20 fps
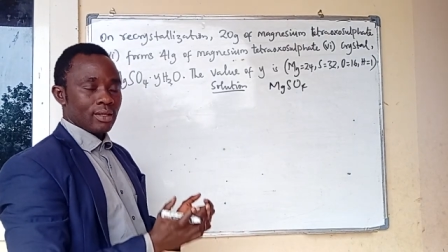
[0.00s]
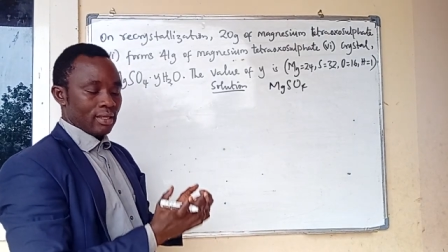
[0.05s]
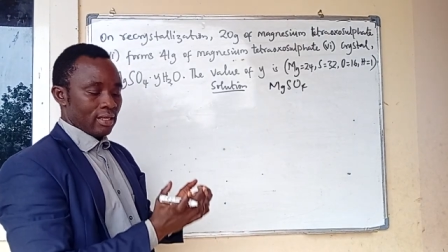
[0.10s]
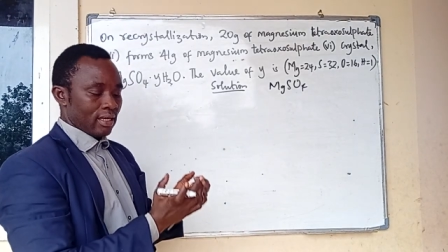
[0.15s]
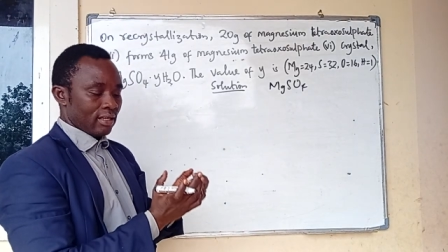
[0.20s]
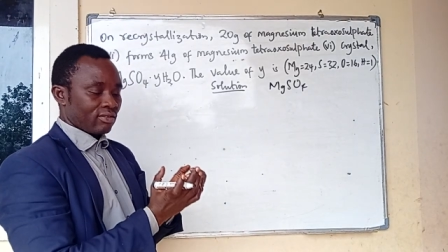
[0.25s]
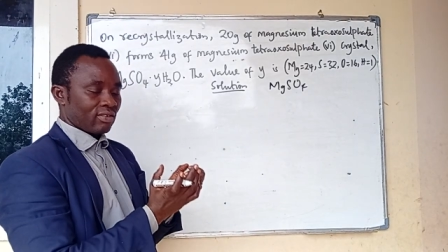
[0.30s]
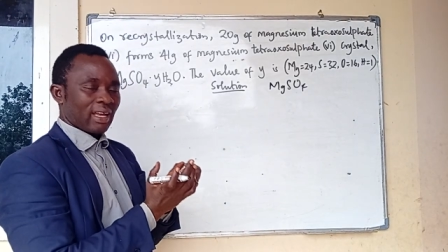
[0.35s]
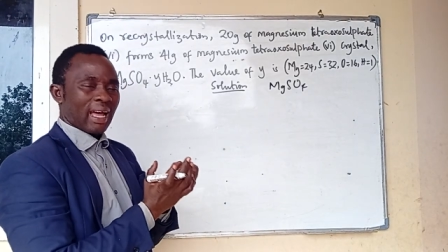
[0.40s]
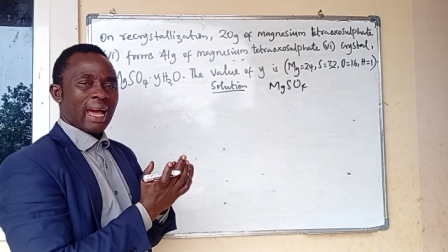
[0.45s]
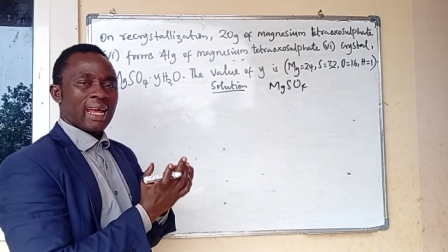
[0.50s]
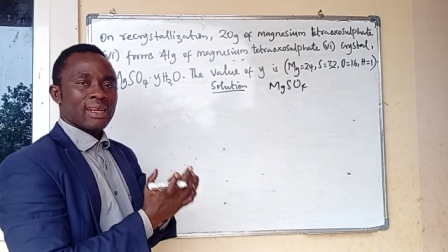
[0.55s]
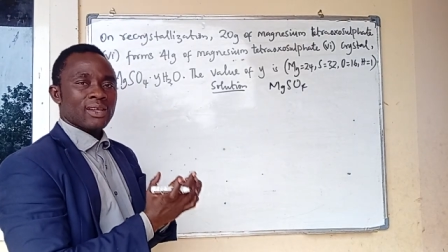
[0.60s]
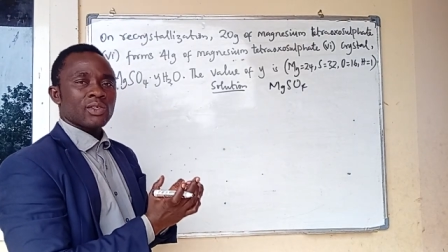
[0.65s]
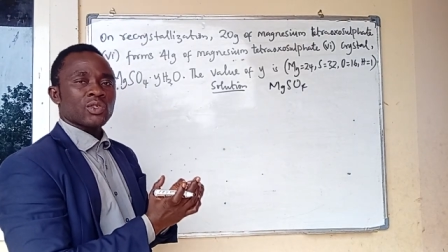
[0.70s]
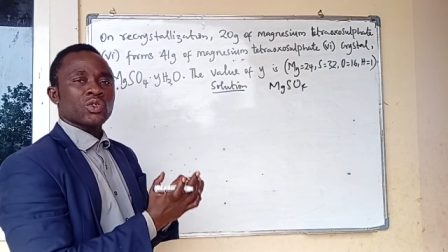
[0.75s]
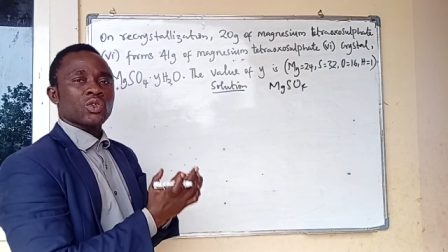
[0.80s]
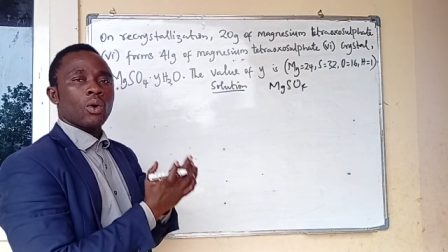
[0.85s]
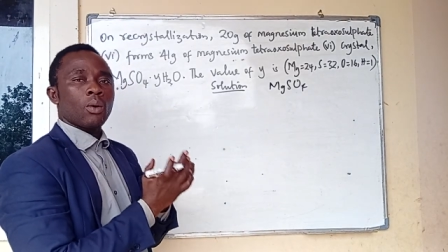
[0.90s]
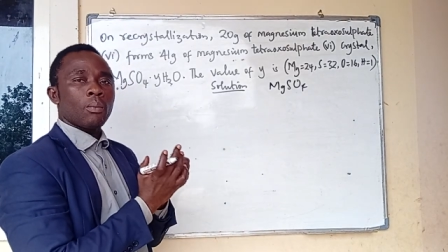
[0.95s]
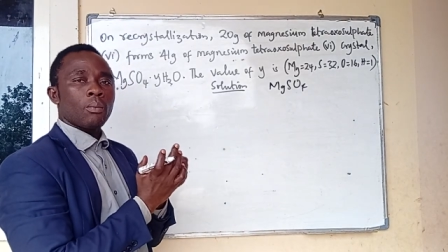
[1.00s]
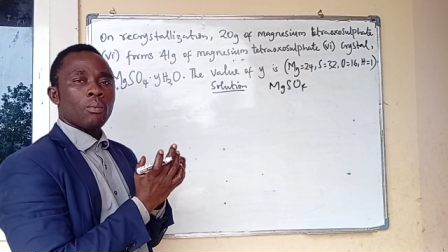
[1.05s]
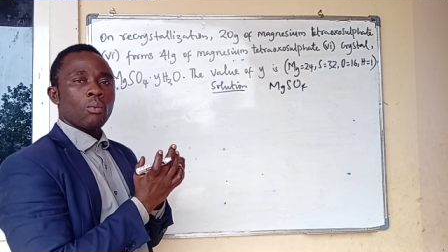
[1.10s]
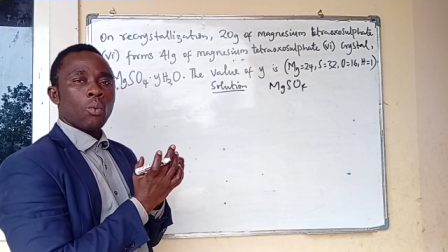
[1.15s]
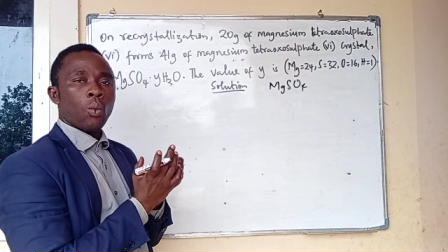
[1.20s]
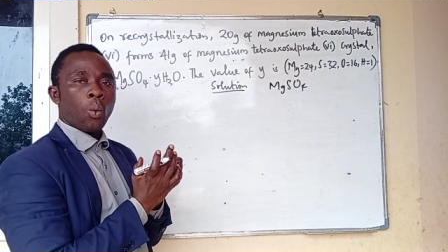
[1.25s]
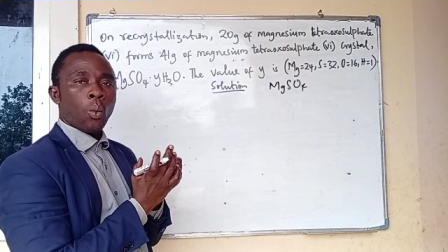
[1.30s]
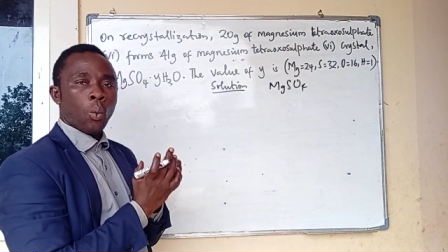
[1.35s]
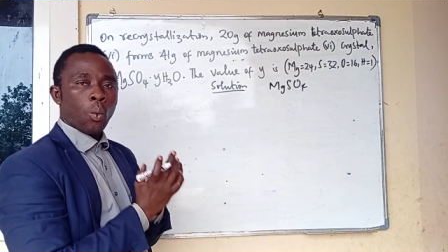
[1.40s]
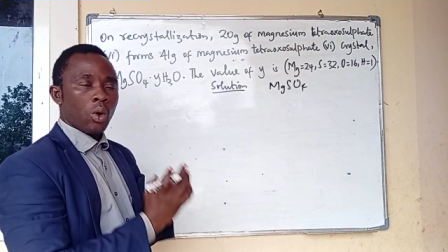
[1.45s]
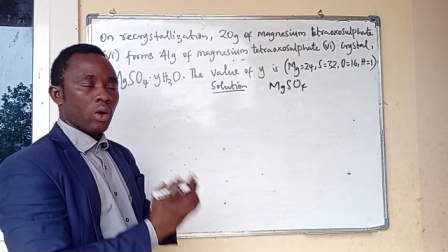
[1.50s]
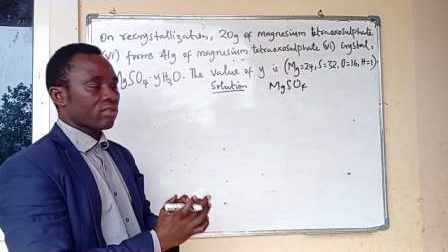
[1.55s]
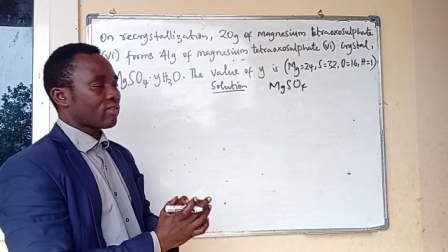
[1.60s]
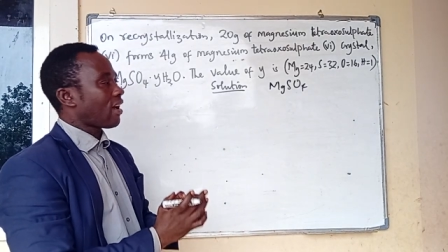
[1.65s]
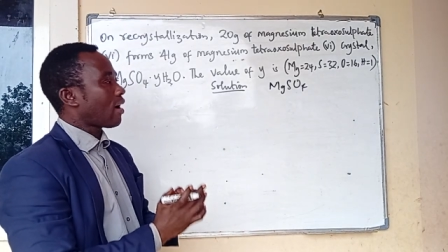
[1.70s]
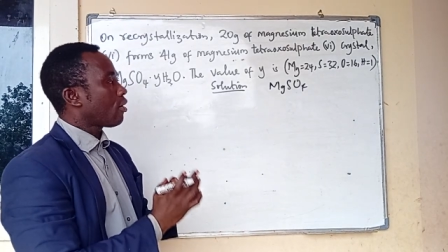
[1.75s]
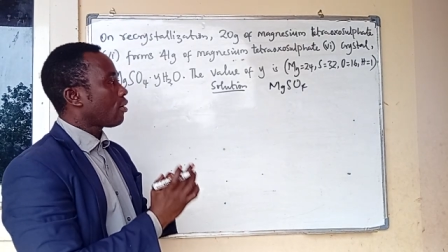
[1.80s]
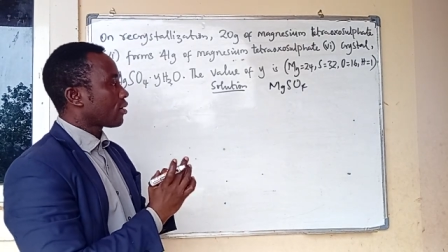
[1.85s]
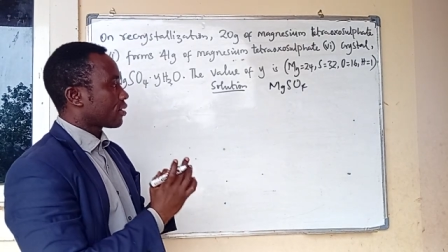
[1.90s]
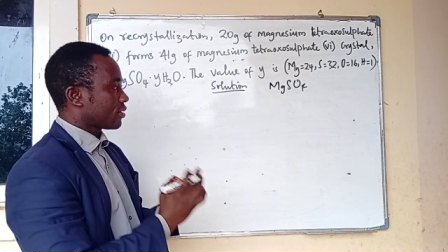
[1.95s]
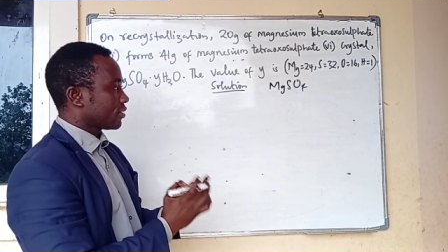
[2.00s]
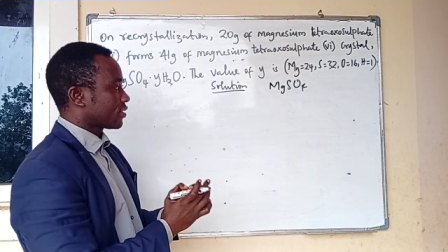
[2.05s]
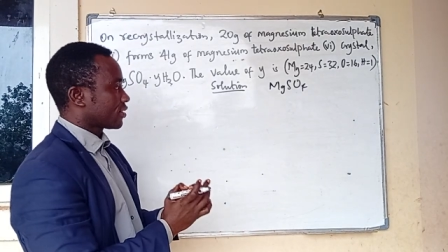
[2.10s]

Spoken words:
it carries some water or